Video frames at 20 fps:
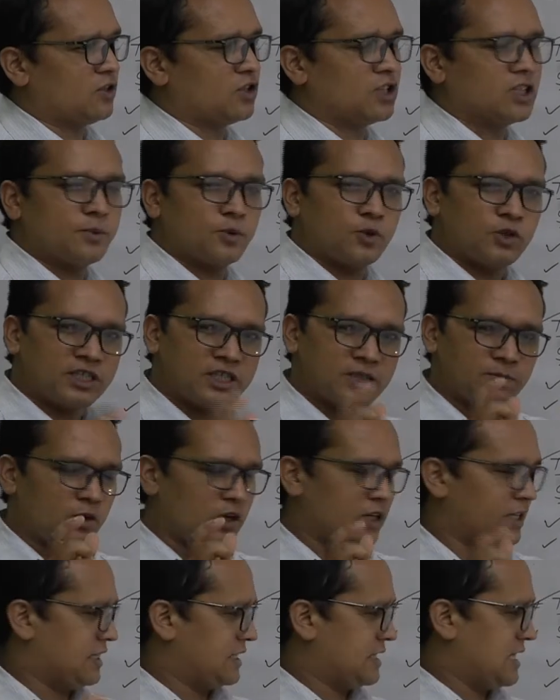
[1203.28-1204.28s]
to give one small
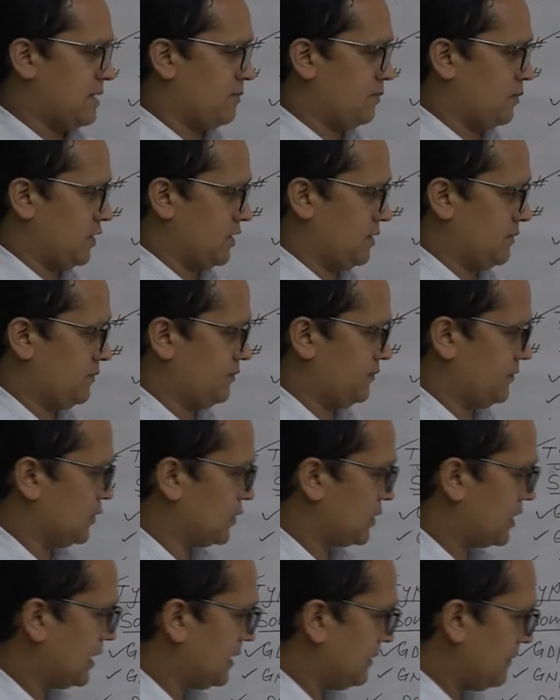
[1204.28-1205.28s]
example.
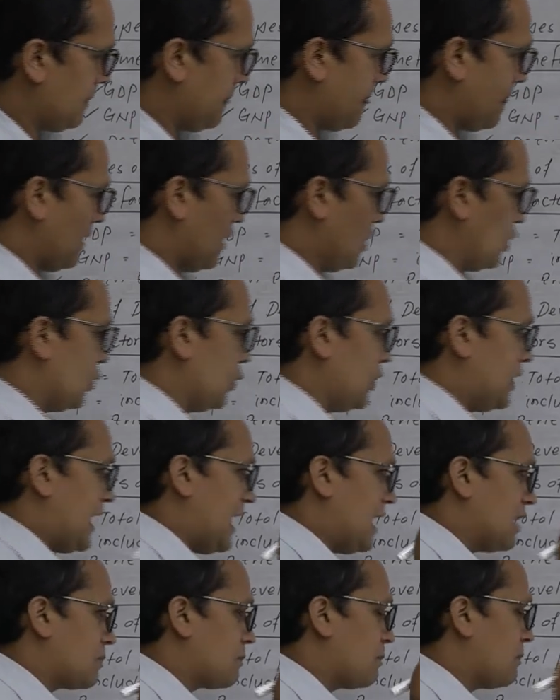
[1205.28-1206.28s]
Okay, we
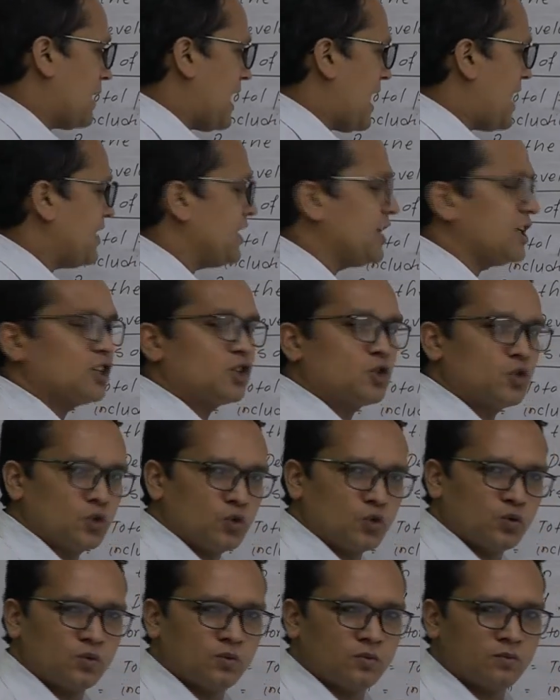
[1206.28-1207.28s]
are planning
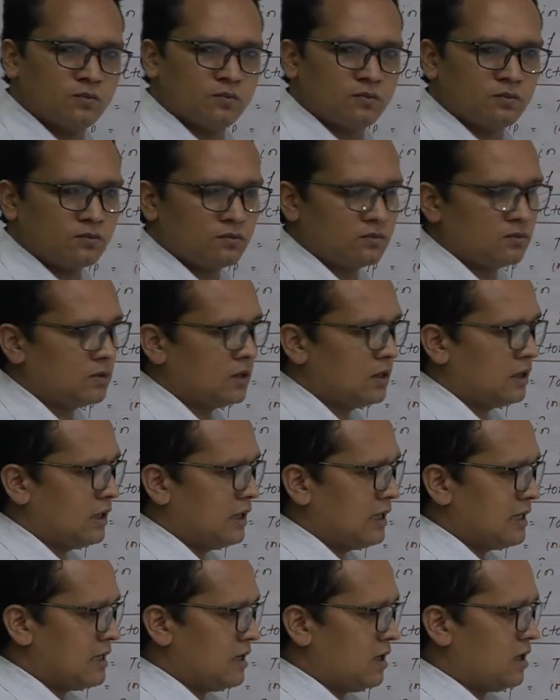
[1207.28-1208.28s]
to
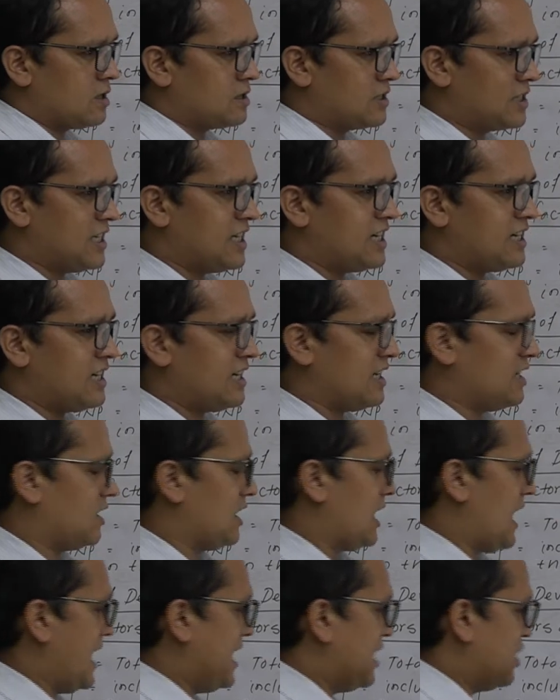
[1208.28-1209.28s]
generate the
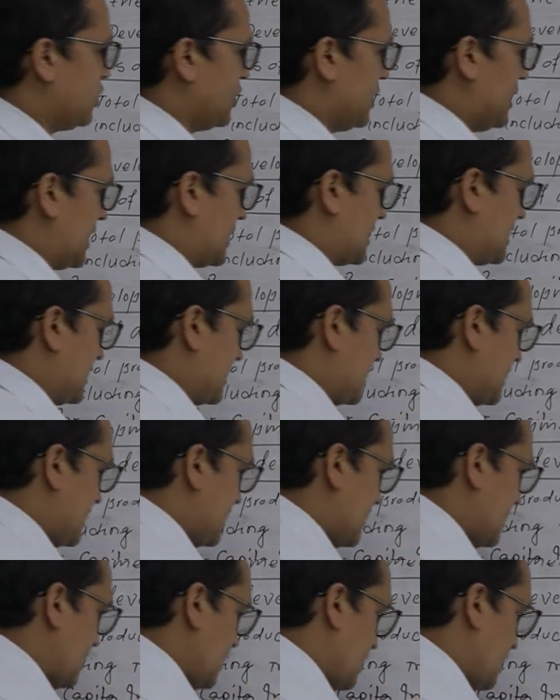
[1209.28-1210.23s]
hydroelectricity